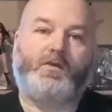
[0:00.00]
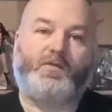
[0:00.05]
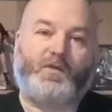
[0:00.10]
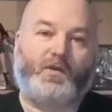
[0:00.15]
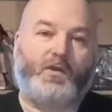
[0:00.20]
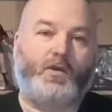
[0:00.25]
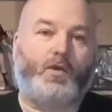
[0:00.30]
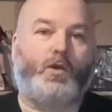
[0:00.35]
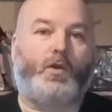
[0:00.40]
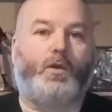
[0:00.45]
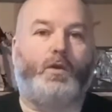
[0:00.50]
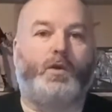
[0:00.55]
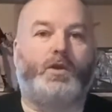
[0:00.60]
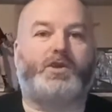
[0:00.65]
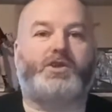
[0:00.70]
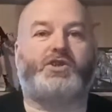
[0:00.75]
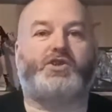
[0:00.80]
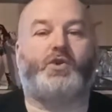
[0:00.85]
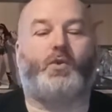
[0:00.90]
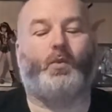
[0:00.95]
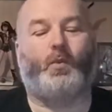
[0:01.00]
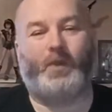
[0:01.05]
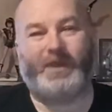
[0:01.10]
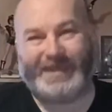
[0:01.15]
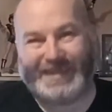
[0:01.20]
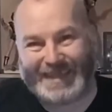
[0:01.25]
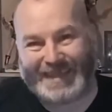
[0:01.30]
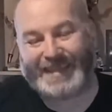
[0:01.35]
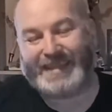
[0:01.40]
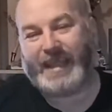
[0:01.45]
Of course, we
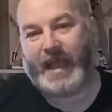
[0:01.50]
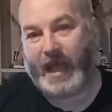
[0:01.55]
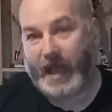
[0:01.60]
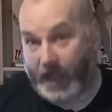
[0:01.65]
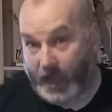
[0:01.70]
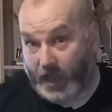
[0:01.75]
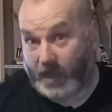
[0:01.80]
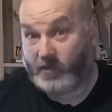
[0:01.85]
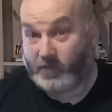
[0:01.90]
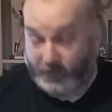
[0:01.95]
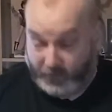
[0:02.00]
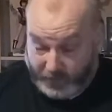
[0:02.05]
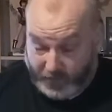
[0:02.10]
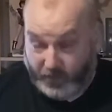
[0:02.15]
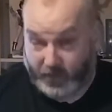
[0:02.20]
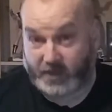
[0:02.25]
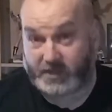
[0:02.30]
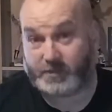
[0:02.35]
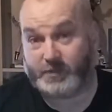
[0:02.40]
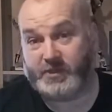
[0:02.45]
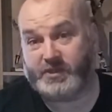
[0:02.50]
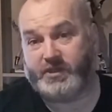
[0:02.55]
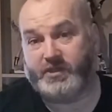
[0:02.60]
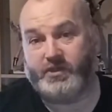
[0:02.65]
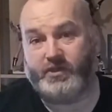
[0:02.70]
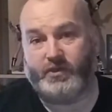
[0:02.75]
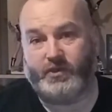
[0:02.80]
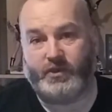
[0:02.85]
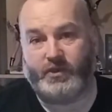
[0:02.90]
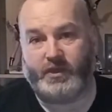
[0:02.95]
did have Christmas
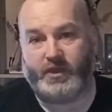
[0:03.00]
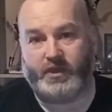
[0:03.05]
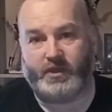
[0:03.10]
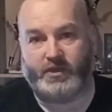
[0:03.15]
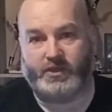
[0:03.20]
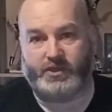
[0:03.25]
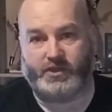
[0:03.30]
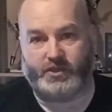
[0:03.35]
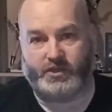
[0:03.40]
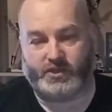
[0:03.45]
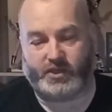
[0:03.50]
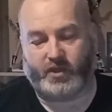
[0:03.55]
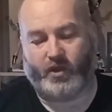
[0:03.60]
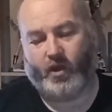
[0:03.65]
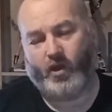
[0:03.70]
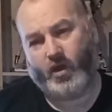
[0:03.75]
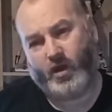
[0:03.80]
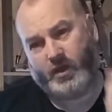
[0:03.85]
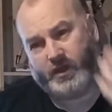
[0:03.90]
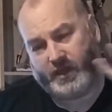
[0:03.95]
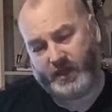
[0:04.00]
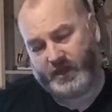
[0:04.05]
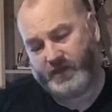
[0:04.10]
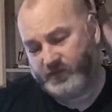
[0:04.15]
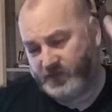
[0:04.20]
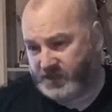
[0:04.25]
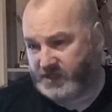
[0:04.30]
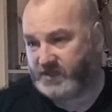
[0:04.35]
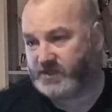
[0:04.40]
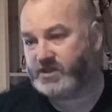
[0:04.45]
and New Year just gone, and I've
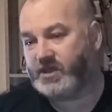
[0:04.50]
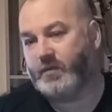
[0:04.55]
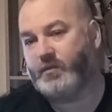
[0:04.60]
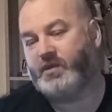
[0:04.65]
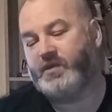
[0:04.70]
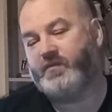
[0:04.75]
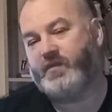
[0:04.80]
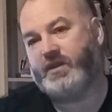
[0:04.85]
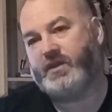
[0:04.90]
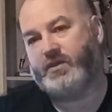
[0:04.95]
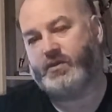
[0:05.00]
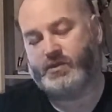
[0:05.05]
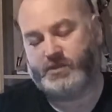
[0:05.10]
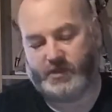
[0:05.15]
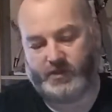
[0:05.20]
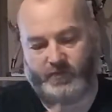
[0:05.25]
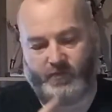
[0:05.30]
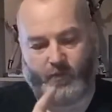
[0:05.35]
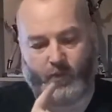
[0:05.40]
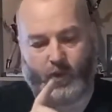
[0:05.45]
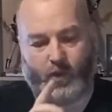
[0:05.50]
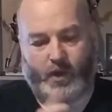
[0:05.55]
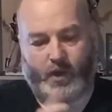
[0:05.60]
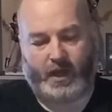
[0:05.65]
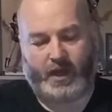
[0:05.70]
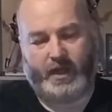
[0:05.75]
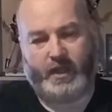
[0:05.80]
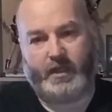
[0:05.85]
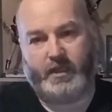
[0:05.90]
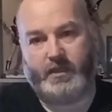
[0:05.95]
seen some of the videos of what
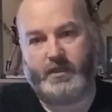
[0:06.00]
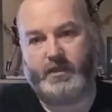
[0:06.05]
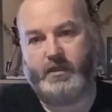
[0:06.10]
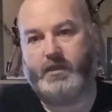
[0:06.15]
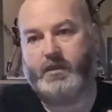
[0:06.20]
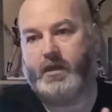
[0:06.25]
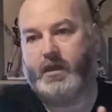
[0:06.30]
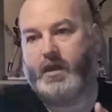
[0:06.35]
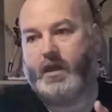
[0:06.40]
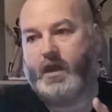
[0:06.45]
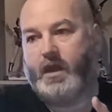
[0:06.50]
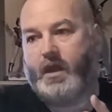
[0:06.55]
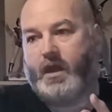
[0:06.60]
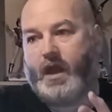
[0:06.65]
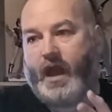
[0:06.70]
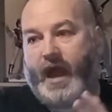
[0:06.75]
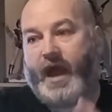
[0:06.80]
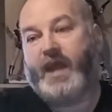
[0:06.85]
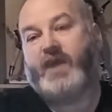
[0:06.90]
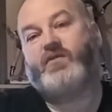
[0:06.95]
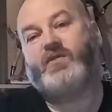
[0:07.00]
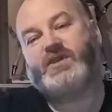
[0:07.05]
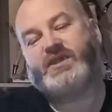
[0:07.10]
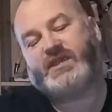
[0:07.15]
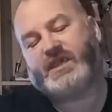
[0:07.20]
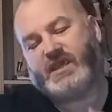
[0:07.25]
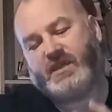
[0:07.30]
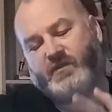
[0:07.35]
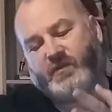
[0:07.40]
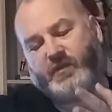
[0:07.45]
I
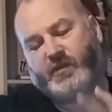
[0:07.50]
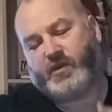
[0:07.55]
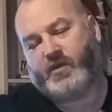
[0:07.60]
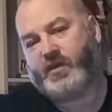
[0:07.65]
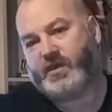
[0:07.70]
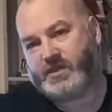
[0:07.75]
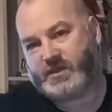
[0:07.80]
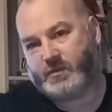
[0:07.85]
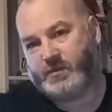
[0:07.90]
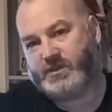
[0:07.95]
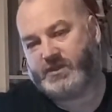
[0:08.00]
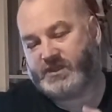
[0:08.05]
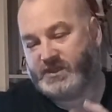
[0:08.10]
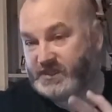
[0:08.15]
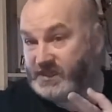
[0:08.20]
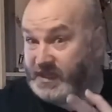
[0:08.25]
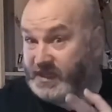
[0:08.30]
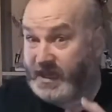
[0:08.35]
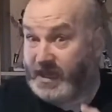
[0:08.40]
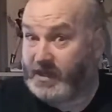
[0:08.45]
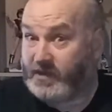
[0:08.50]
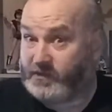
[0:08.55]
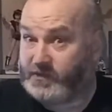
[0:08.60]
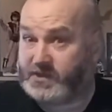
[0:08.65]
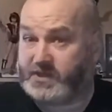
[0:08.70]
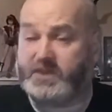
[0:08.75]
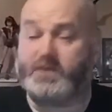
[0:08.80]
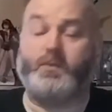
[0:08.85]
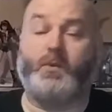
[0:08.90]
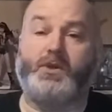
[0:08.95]
received for Christmas as
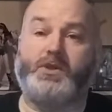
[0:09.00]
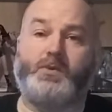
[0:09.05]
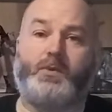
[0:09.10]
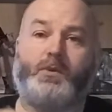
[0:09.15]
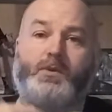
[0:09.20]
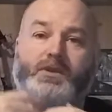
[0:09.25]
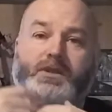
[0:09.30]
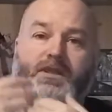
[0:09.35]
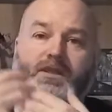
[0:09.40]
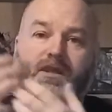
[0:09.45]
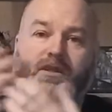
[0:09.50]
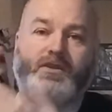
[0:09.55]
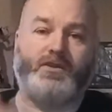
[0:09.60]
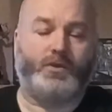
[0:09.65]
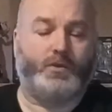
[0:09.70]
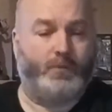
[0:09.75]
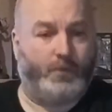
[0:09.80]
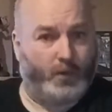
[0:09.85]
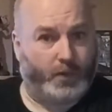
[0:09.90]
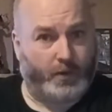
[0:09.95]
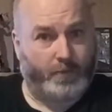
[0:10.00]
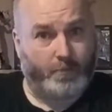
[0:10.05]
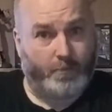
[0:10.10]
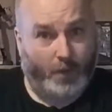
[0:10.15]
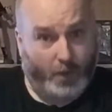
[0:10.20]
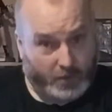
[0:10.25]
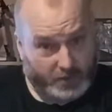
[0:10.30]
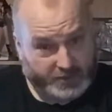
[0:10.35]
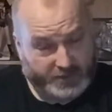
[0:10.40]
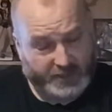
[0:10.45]
gifts, which will lead into more
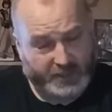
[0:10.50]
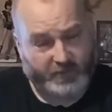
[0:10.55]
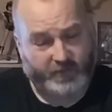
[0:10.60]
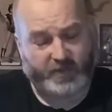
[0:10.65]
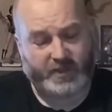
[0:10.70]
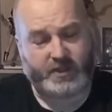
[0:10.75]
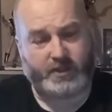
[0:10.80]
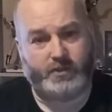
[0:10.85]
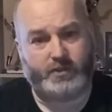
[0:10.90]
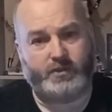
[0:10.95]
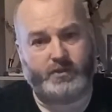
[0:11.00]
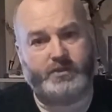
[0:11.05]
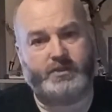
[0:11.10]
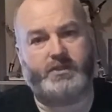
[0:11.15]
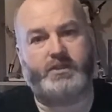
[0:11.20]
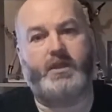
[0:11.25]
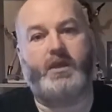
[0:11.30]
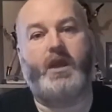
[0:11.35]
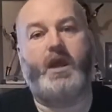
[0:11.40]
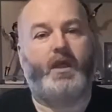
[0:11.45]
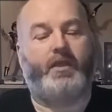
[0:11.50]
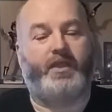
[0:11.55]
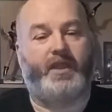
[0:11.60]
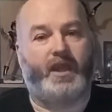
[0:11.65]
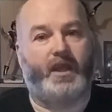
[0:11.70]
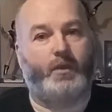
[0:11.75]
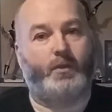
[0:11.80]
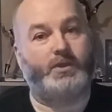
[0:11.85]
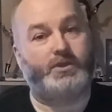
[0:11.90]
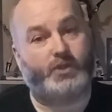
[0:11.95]
unboxing videos.
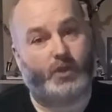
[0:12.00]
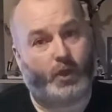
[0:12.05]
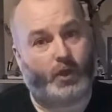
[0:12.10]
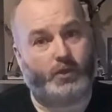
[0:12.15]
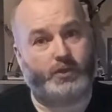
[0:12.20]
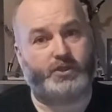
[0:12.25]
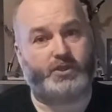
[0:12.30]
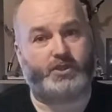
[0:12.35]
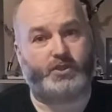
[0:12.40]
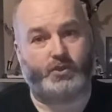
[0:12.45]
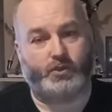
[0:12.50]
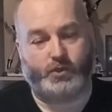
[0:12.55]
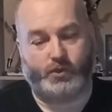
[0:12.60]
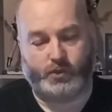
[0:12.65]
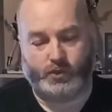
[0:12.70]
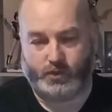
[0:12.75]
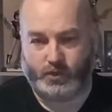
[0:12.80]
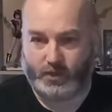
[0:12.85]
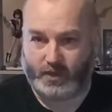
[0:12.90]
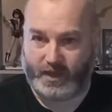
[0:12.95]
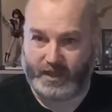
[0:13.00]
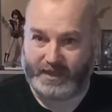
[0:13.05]
There was also